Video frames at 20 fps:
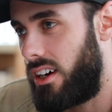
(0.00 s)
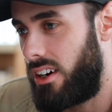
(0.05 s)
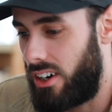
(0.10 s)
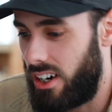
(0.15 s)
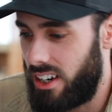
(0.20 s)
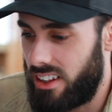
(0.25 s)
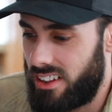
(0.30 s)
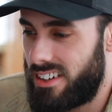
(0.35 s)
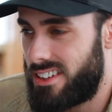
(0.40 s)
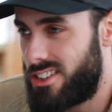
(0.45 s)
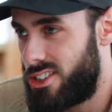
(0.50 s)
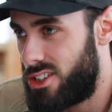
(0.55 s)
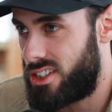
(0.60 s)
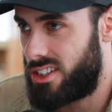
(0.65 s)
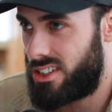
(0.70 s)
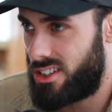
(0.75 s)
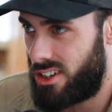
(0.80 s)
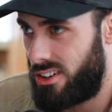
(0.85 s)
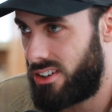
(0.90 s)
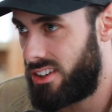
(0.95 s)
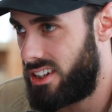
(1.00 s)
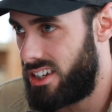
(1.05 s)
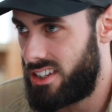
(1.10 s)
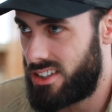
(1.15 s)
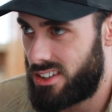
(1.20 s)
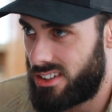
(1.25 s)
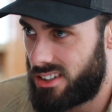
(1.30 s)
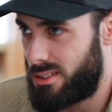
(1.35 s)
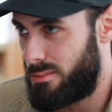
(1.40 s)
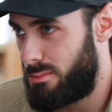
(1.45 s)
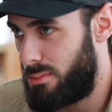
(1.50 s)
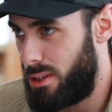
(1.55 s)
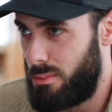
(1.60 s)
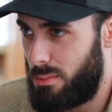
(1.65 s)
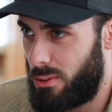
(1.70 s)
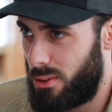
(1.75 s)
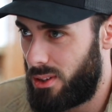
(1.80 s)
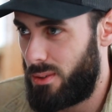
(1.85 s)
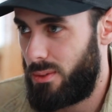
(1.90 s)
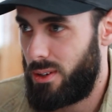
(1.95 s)
All right, let's just turn these on some
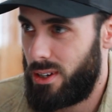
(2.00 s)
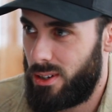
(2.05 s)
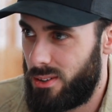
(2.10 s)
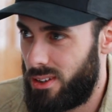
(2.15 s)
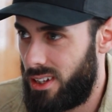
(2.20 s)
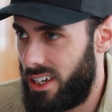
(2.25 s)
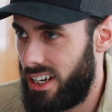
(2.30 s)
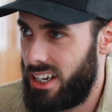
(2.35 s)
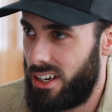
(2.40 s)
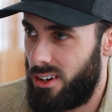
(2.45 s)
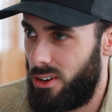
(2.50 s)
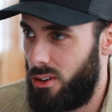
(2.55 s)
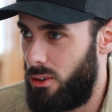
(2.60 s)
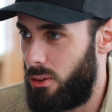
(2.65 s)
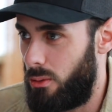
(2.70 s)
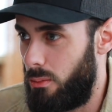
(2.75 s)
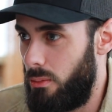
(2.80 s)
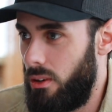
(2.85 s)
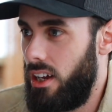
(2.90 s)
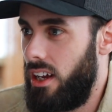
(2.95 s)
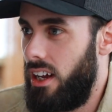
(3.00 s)
people that we don't like at home.